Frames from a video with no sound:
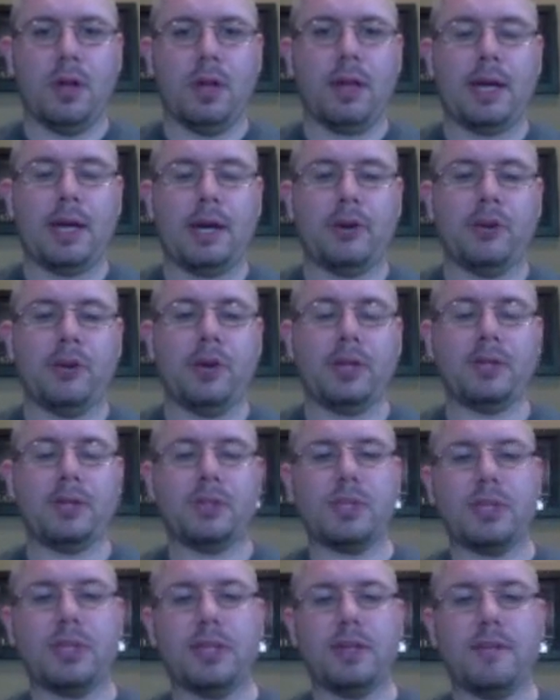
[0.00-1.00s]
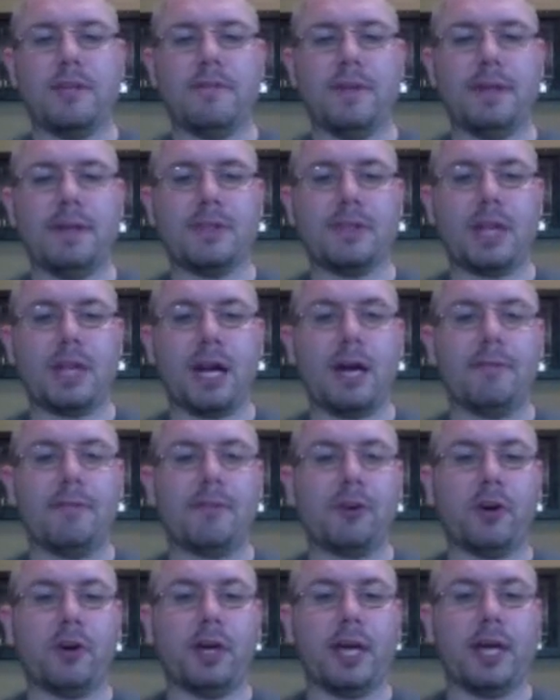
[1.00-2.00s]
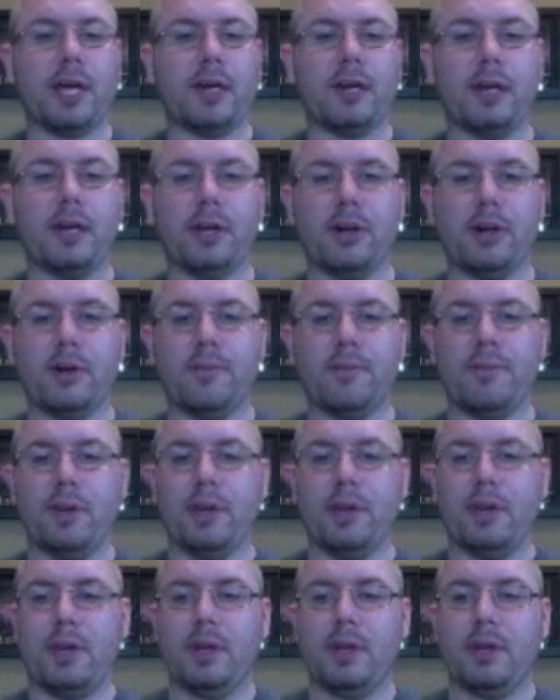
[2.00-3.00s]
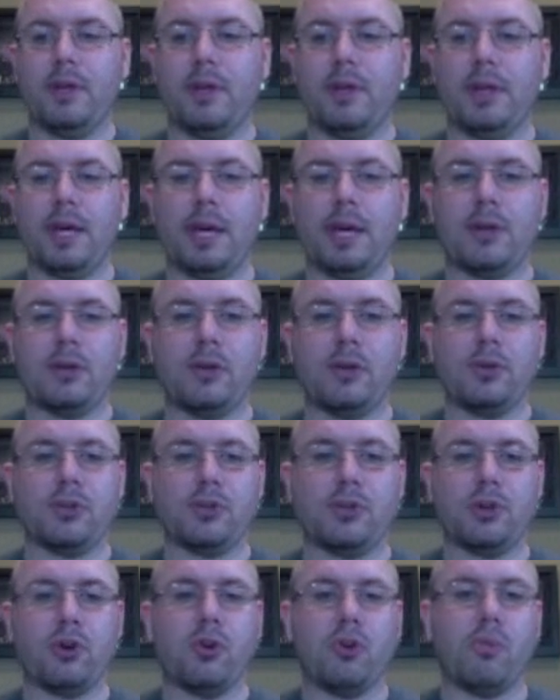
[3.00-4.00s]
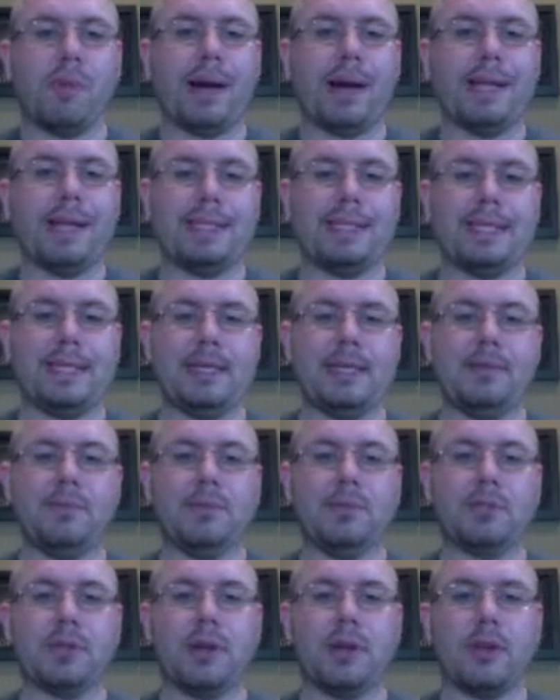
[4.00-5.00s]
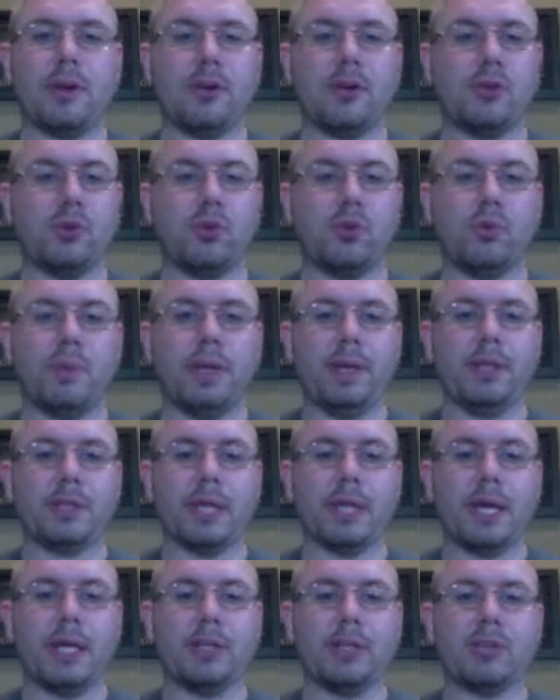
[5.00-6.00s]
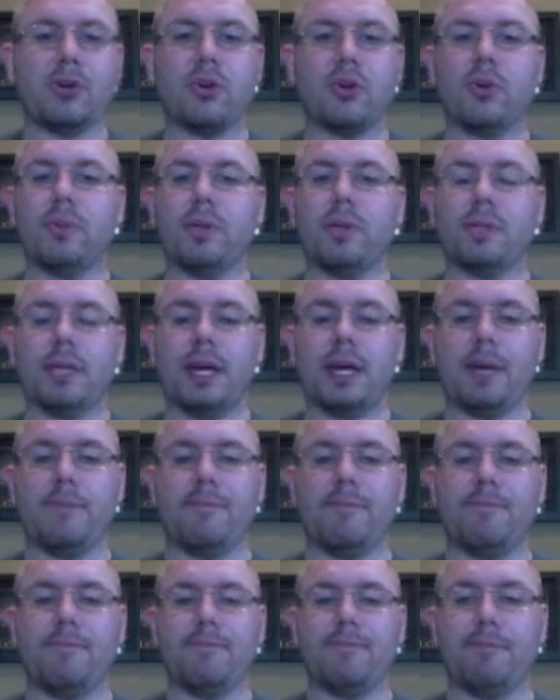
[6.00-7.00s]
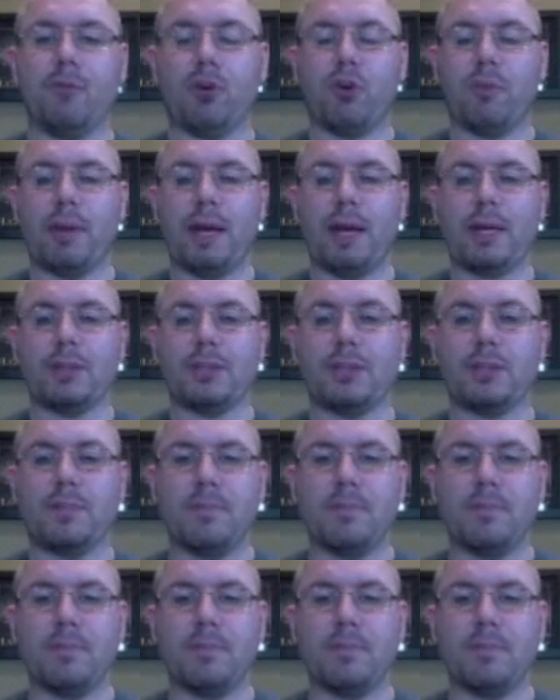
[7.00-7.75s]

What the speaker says: Now you can see the events that I've created here that show my teams, their dual meets and tournament type formats.